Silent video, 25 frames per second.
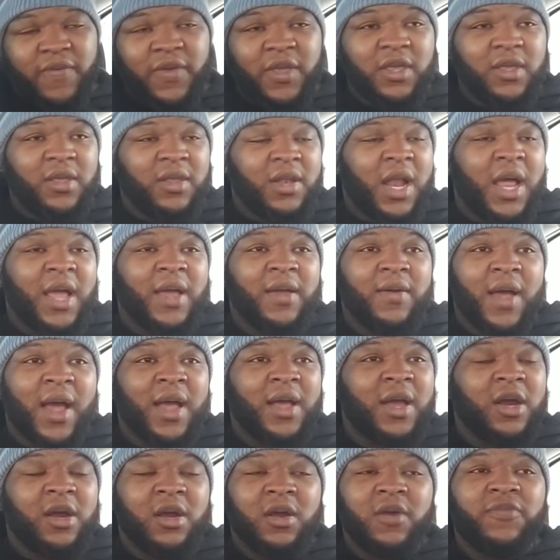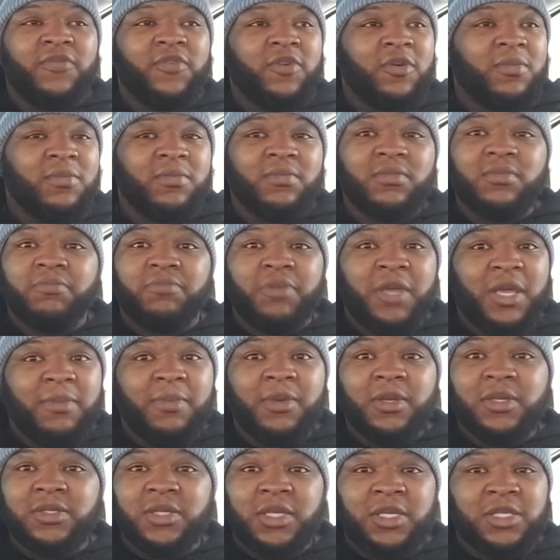if he, like, I heard from
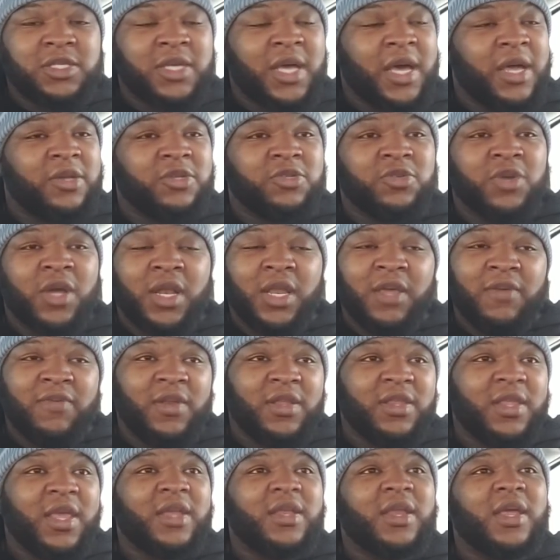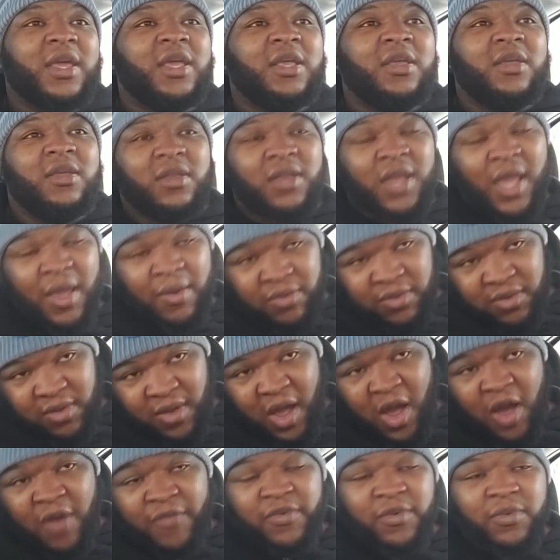PBC side of the street, I leave it at that, that the
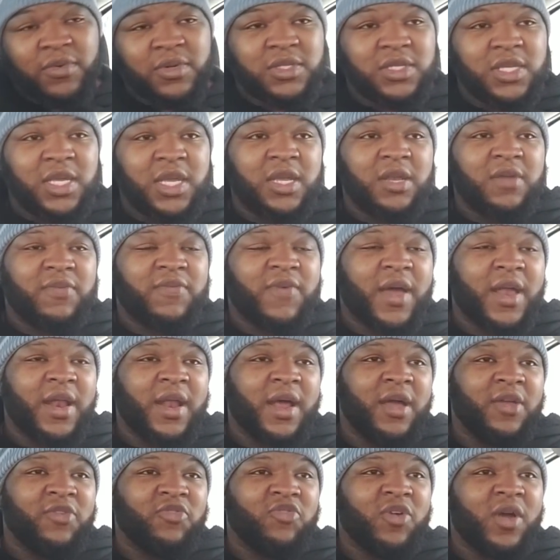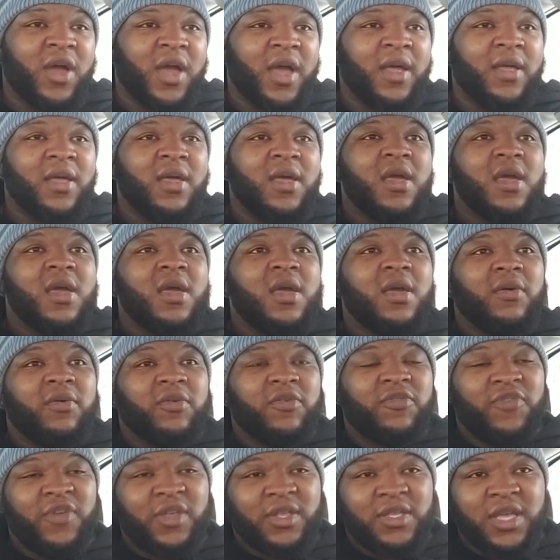offer was 10 to fight Andrade,
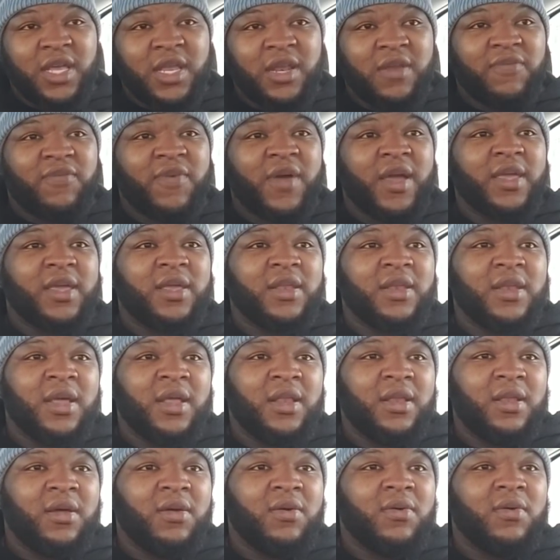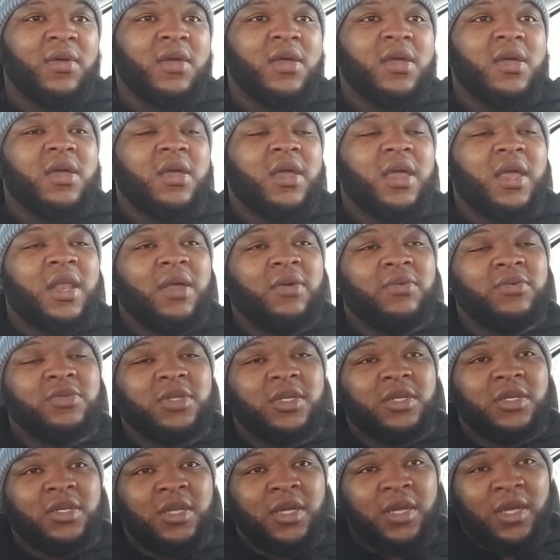was 15 to fight Canelo, and it was
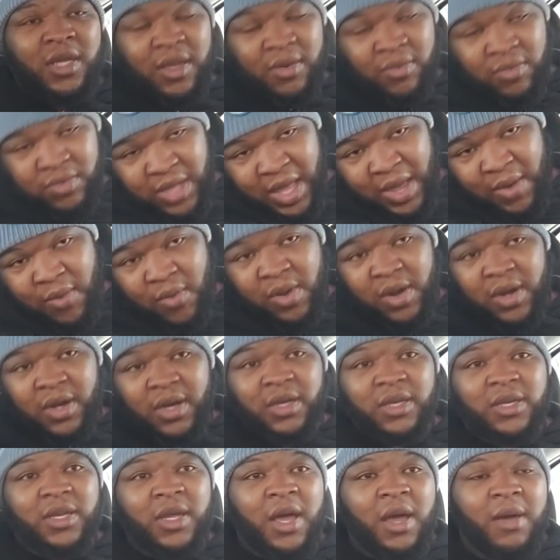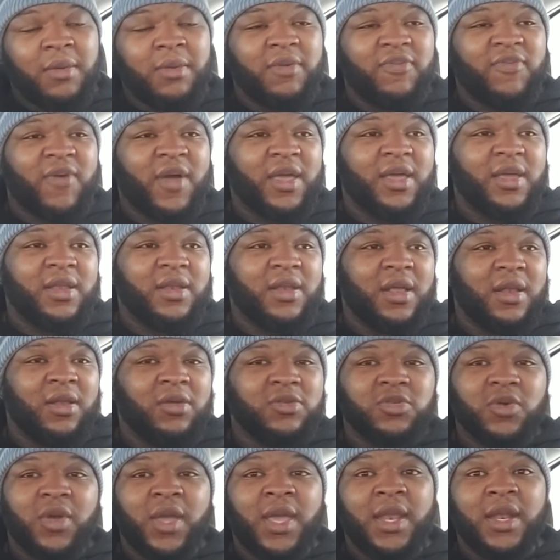they wanted a dub to fight
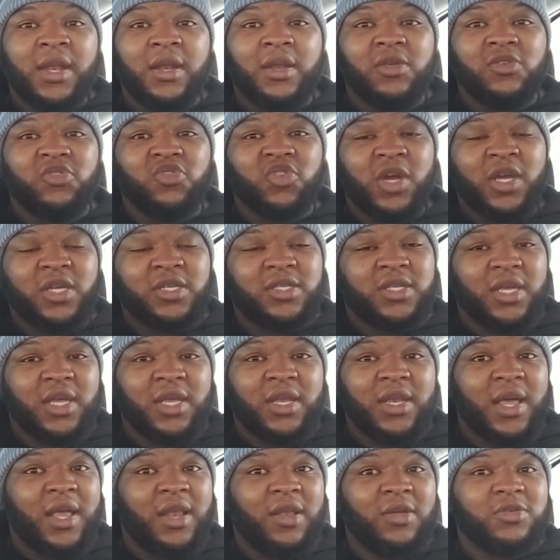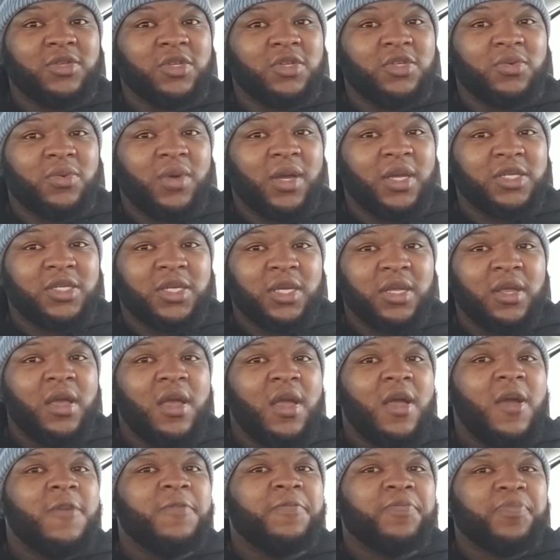Canelo. So he didn't address the Canelo situation
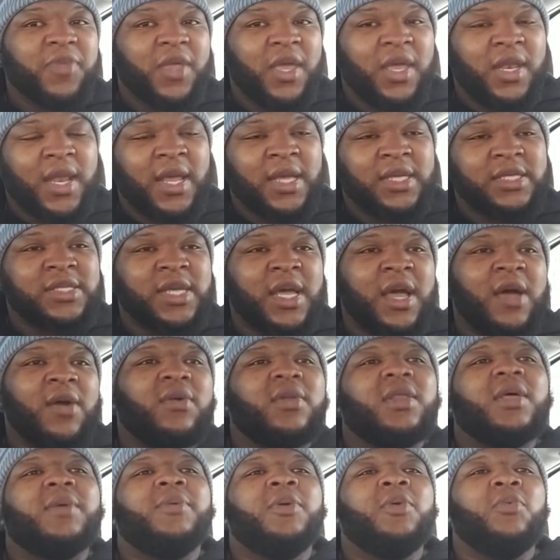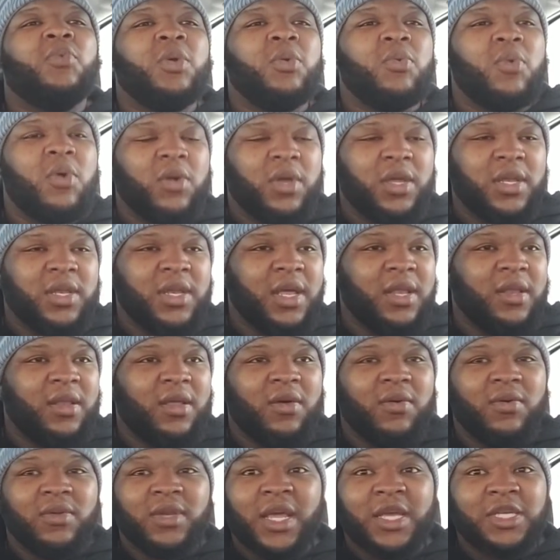in that sound clip. We want
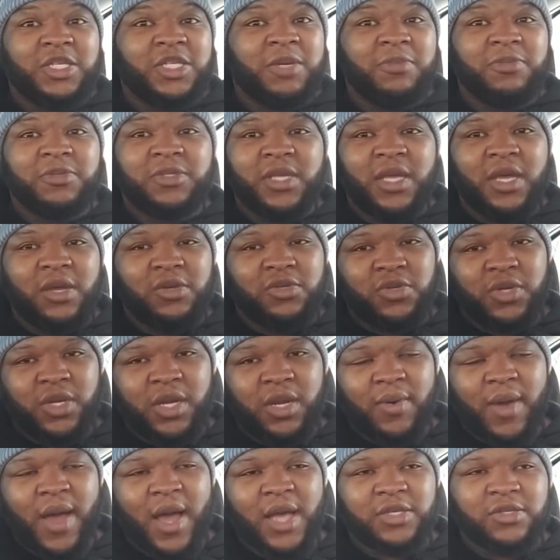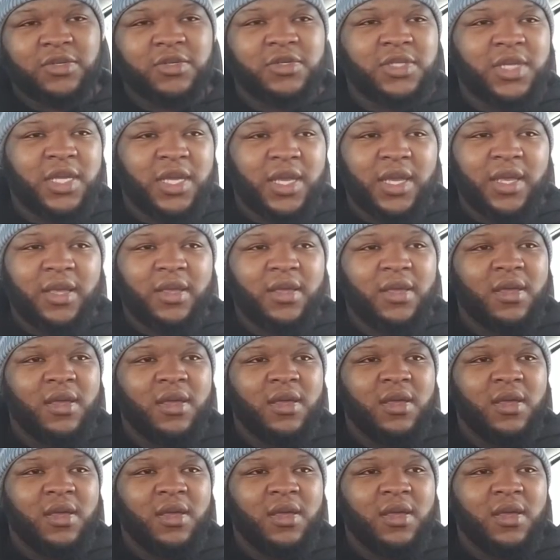Canelo. That ship sailed. You didn't hear what Oscar said?